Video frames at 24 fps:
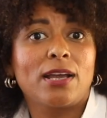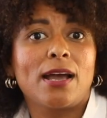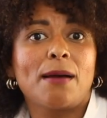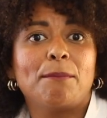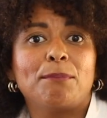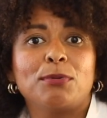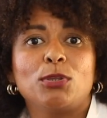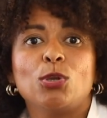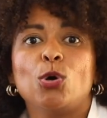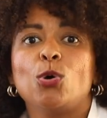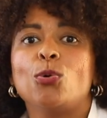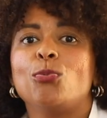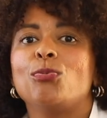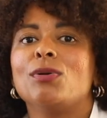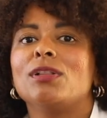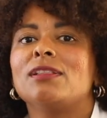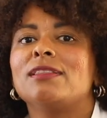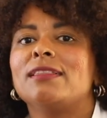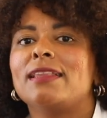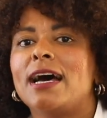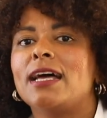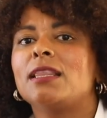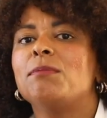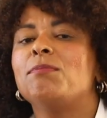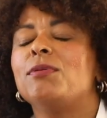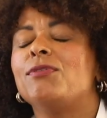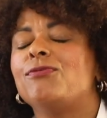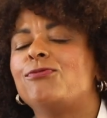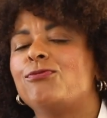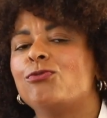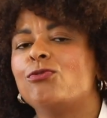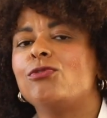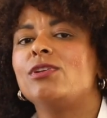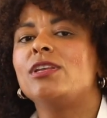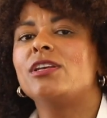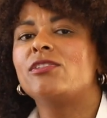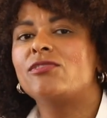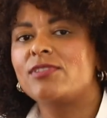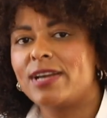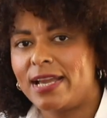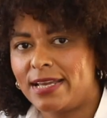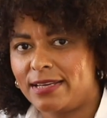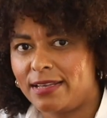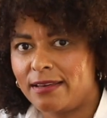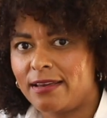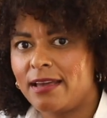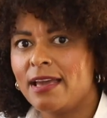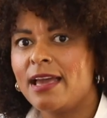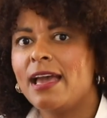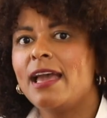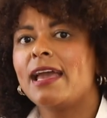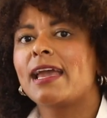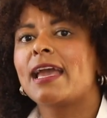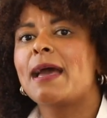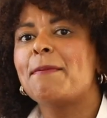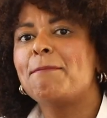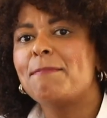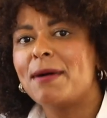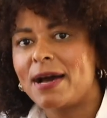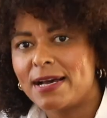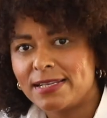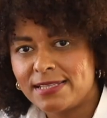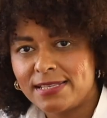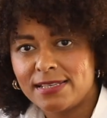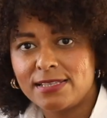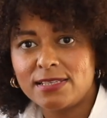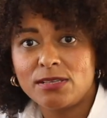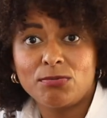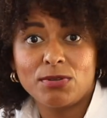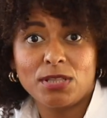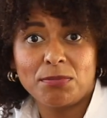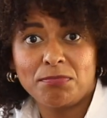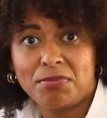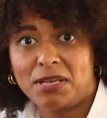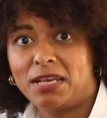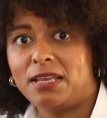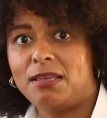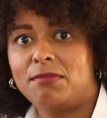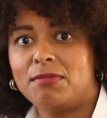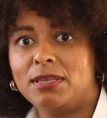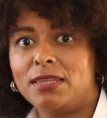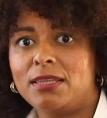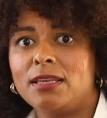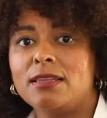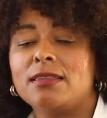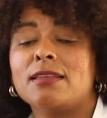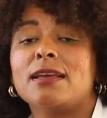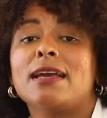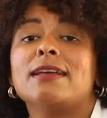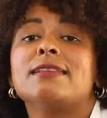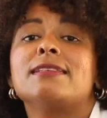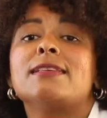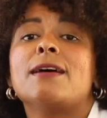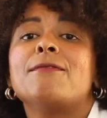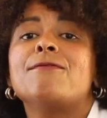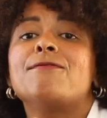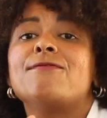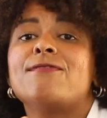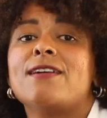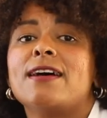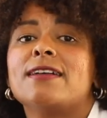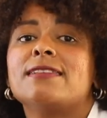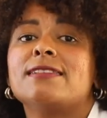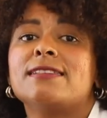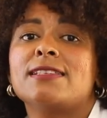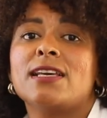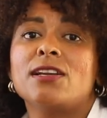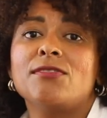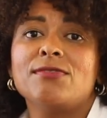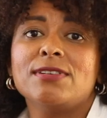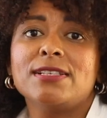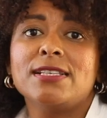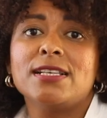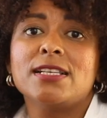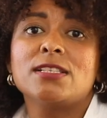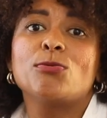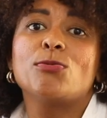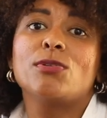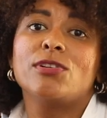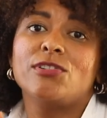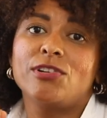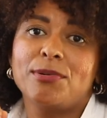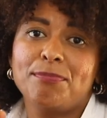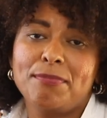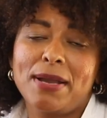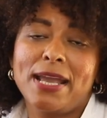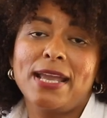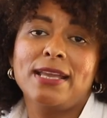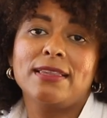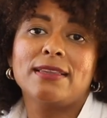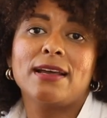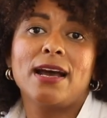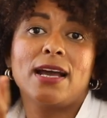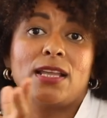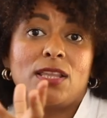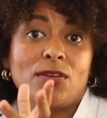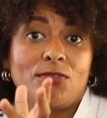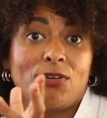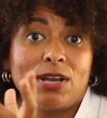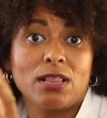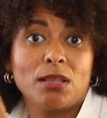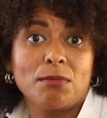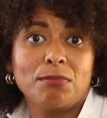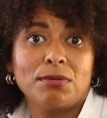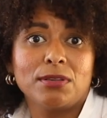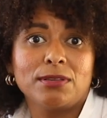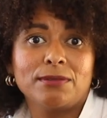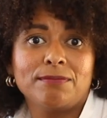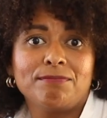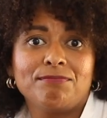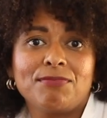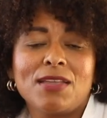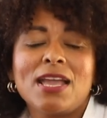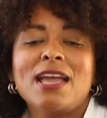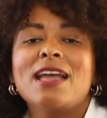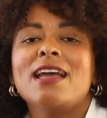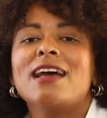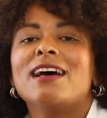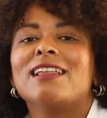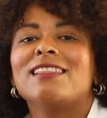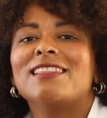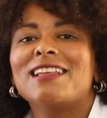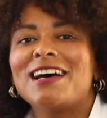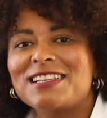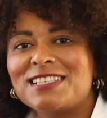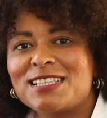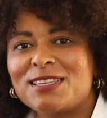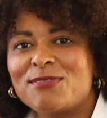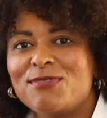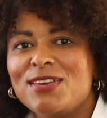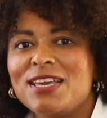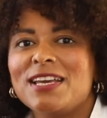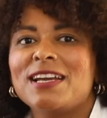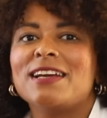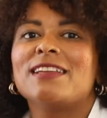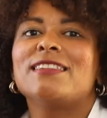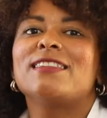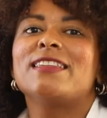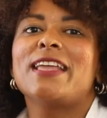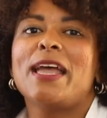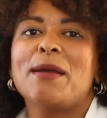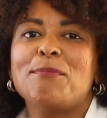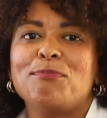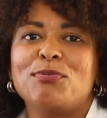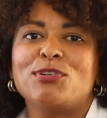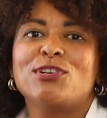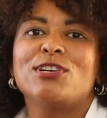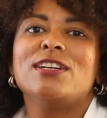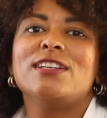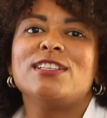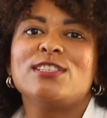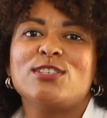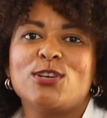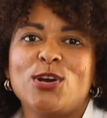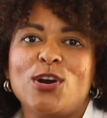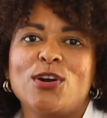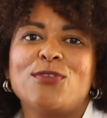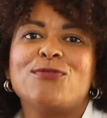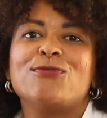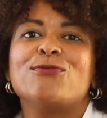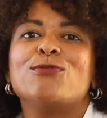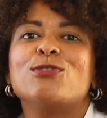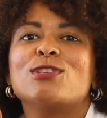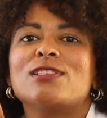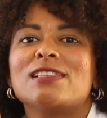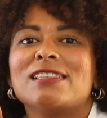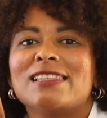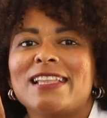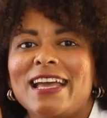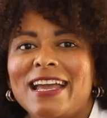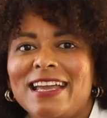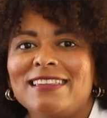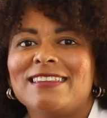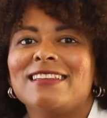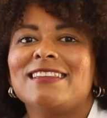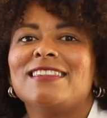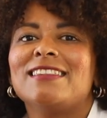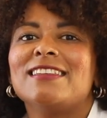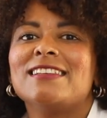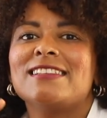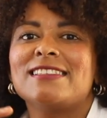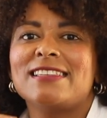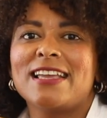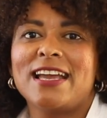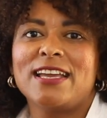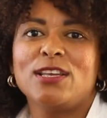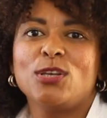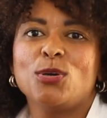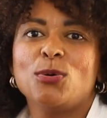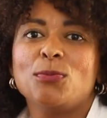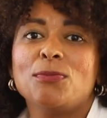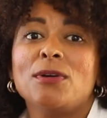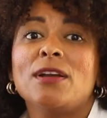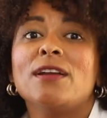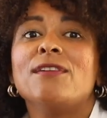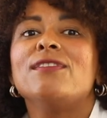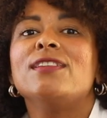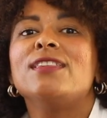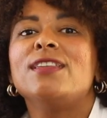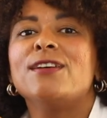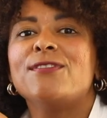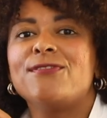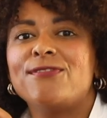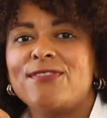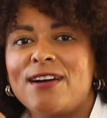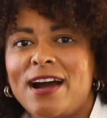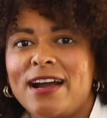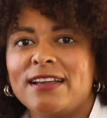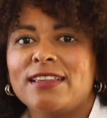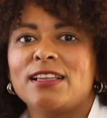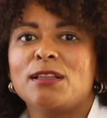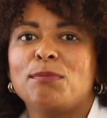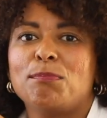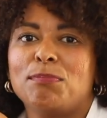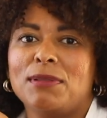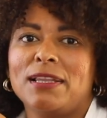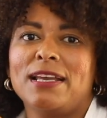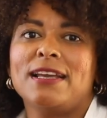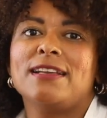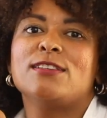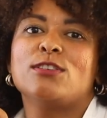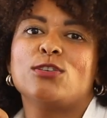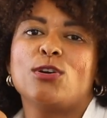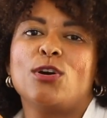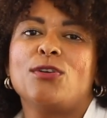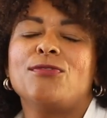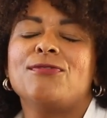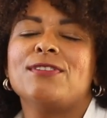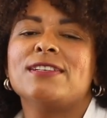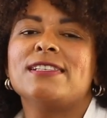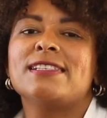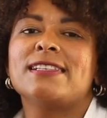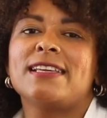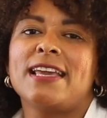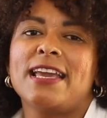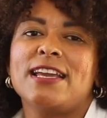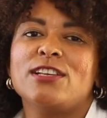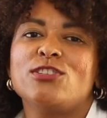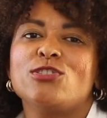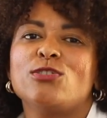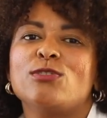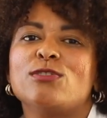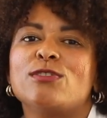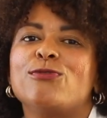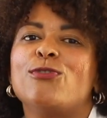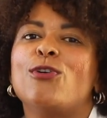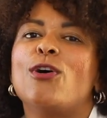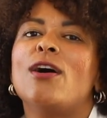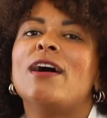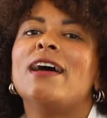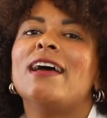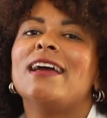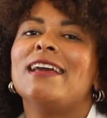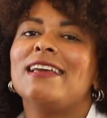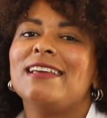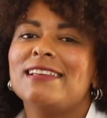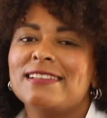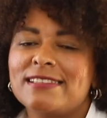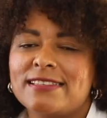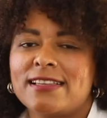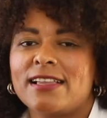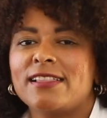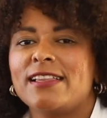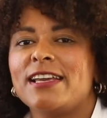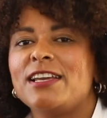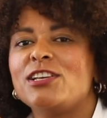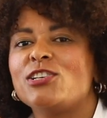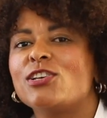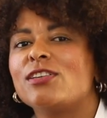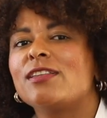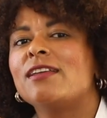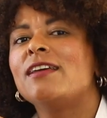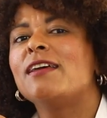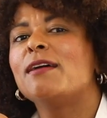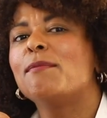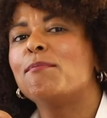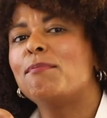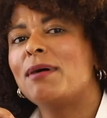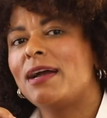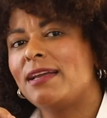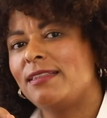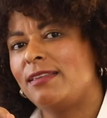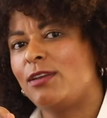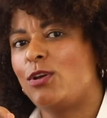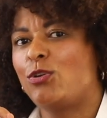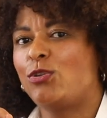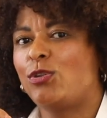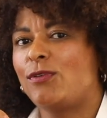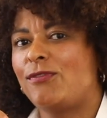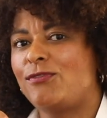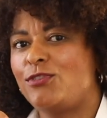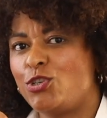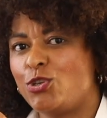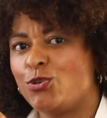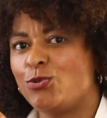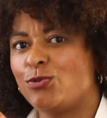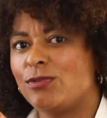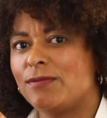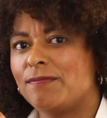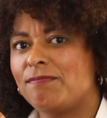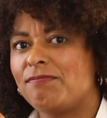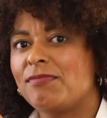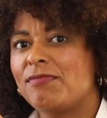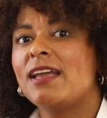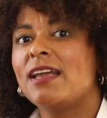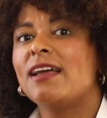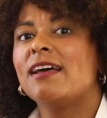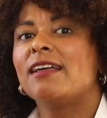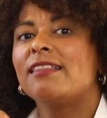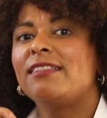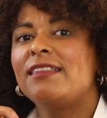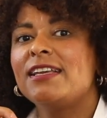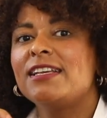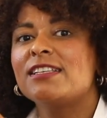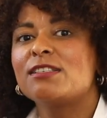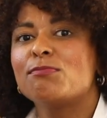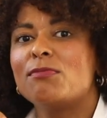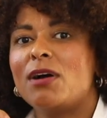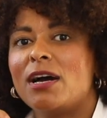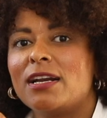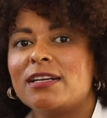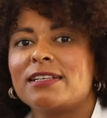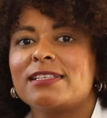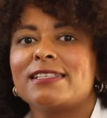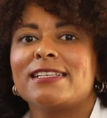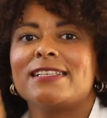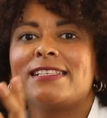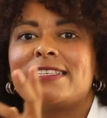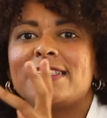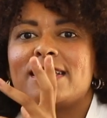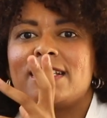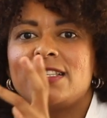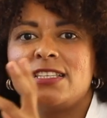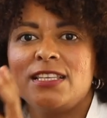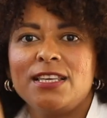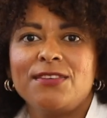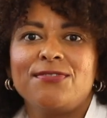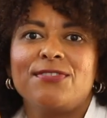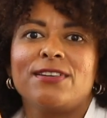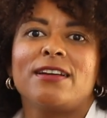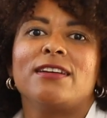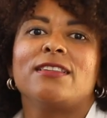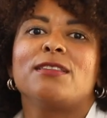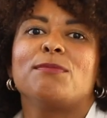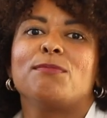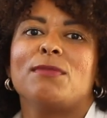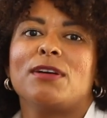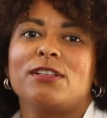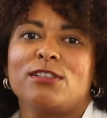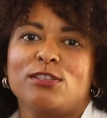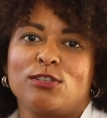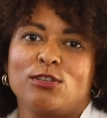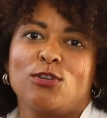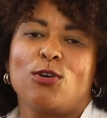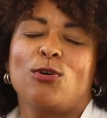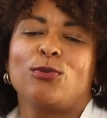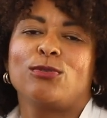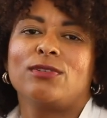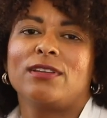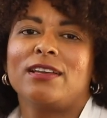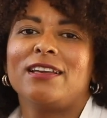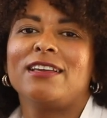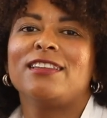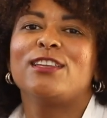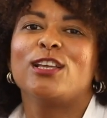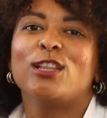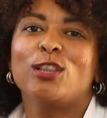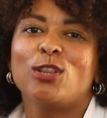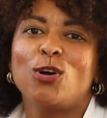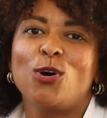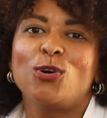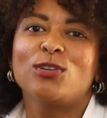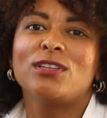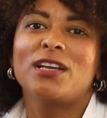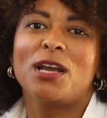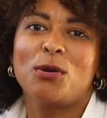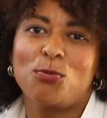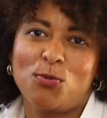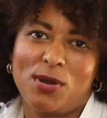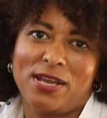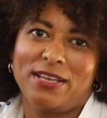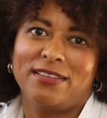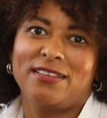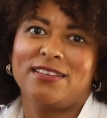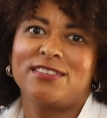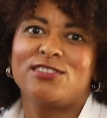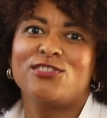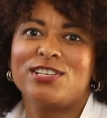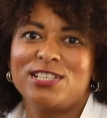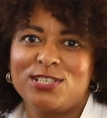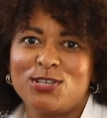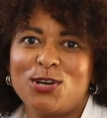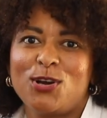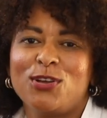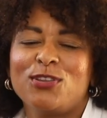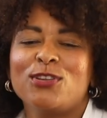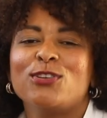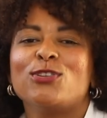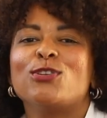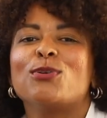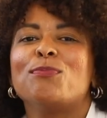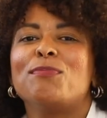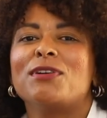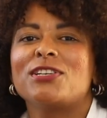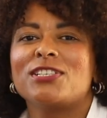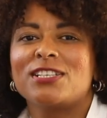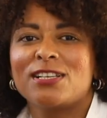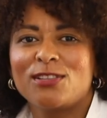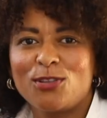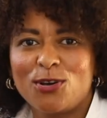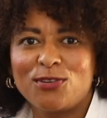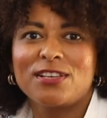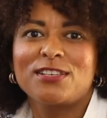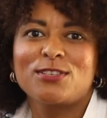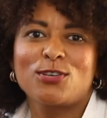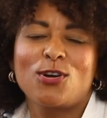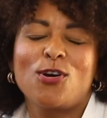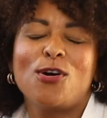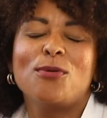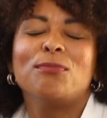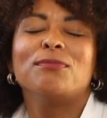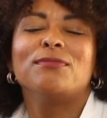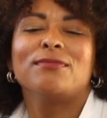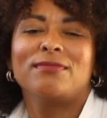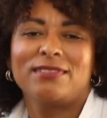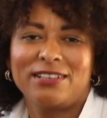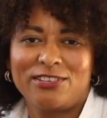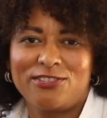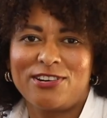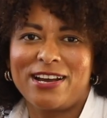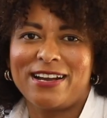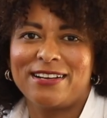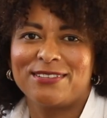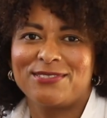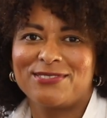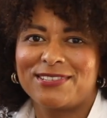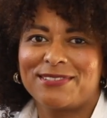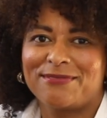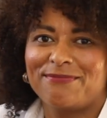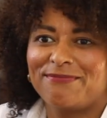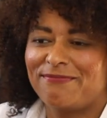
Camp Nou will not be fully ready. Capacity will be limited and some fan services will remain unavailable. Last week, temporary turf was laid in the stadium, with the final playing surface scheduled for installation by the end of June. This marks a significant milestone in the long-awaited return to Barcelona's home ground.